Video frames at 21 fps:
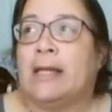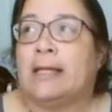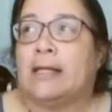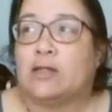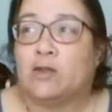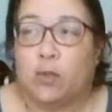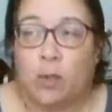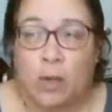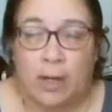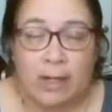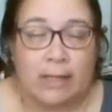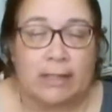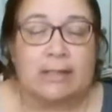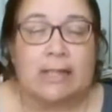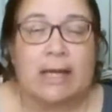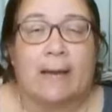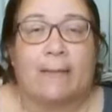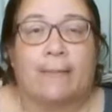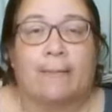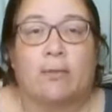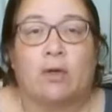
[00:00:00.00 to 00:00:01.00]
That's one
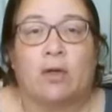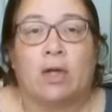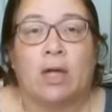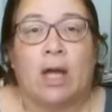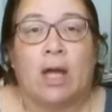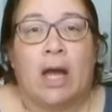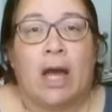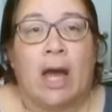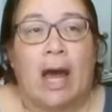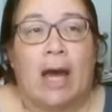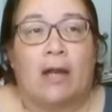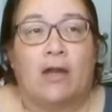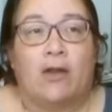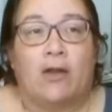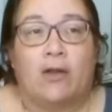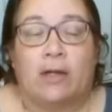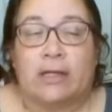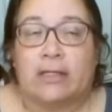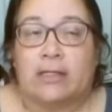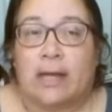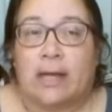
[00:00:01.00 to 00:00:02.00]
example.
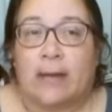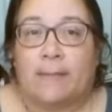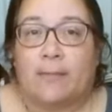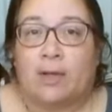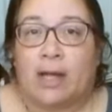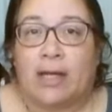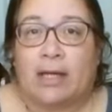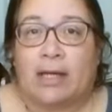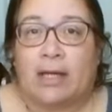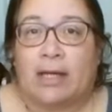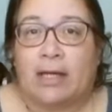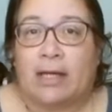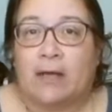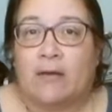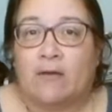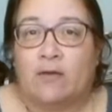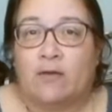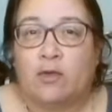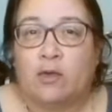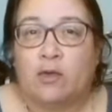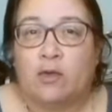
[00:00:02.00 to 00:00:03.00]
Another example I can
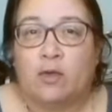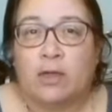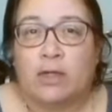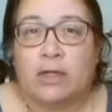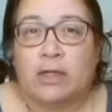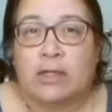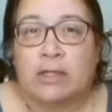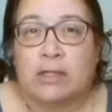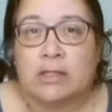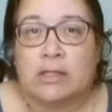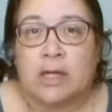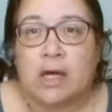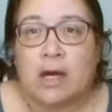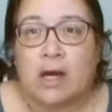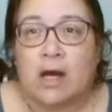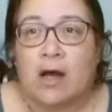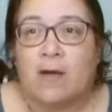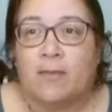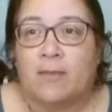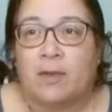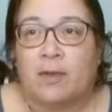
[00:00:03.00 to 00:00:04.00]
give you is
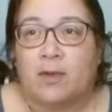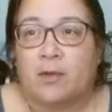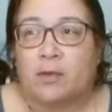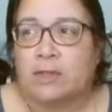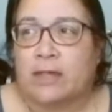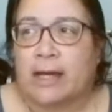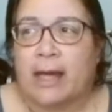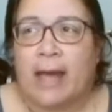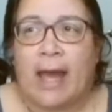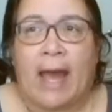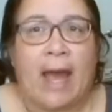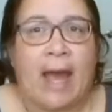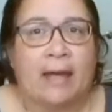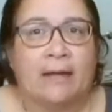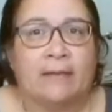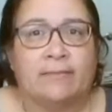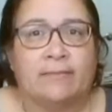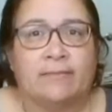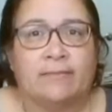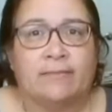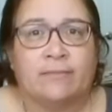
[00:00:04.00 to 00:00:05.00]
there was a cat
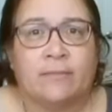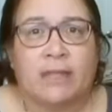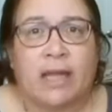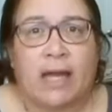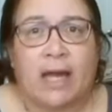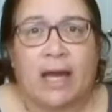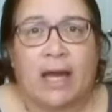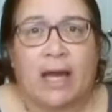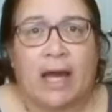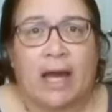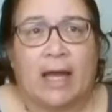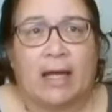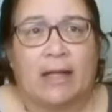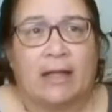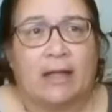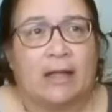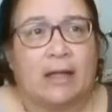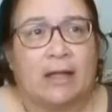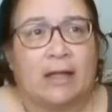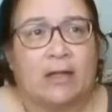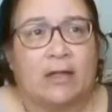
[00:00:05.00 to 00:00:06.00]
that had
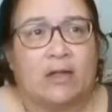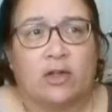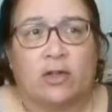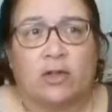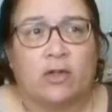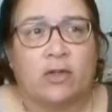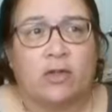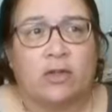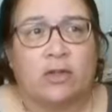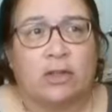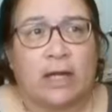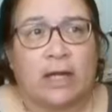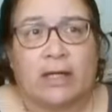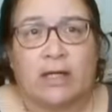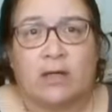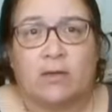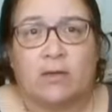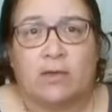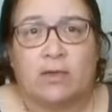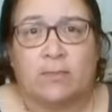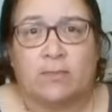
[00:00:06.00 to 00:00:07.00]
a look like
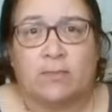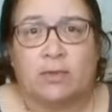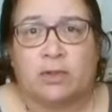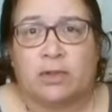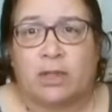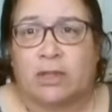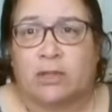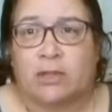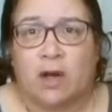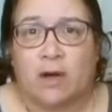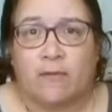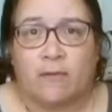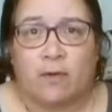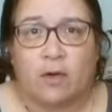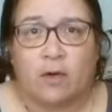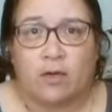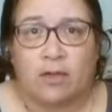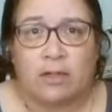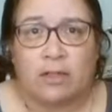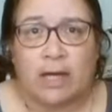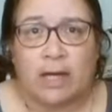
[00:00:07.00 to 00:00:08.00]
he was ticked off
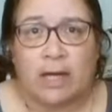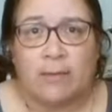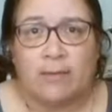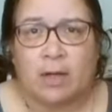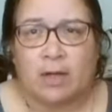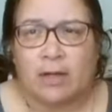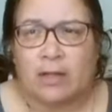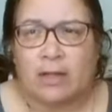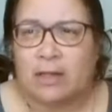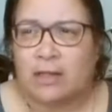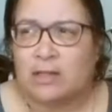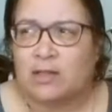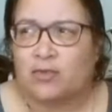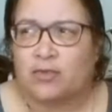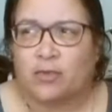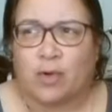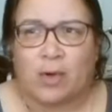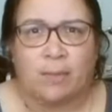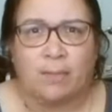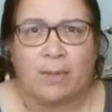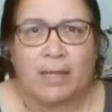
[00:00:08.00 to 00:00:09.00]
all the time. I think it's
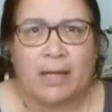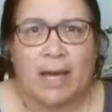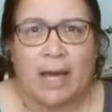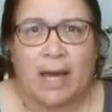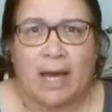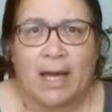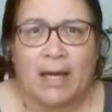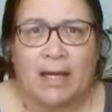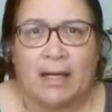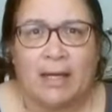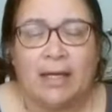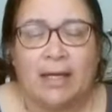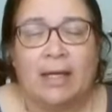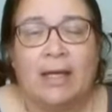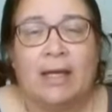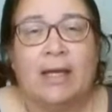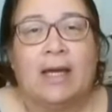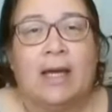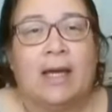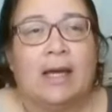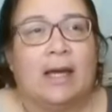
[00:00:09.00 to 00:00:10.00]
Grumpy Cat.
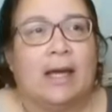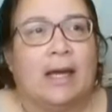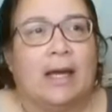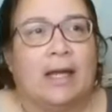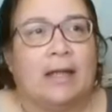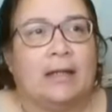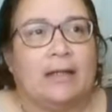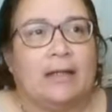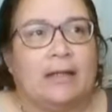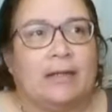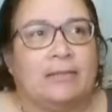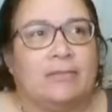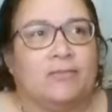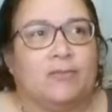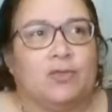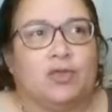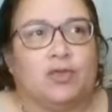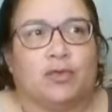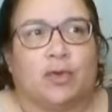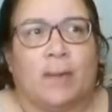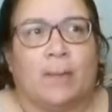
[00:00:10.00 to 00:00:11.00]
And
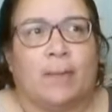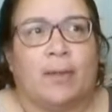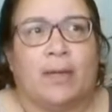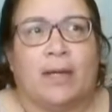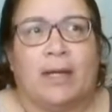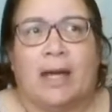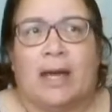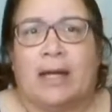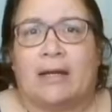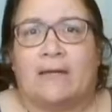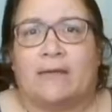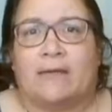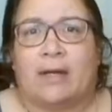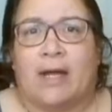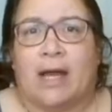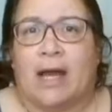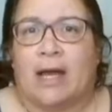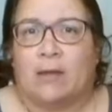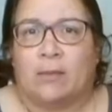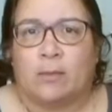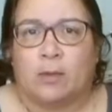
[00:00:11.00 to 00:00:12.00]
Grumpy Cat even
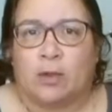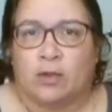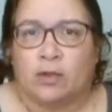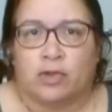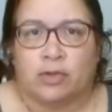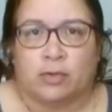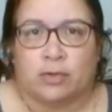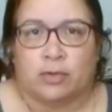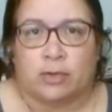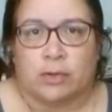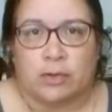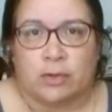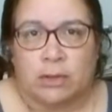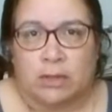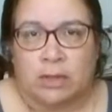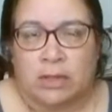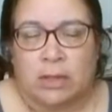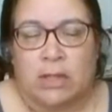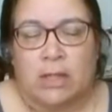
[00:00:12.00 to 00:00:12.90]
had commercials.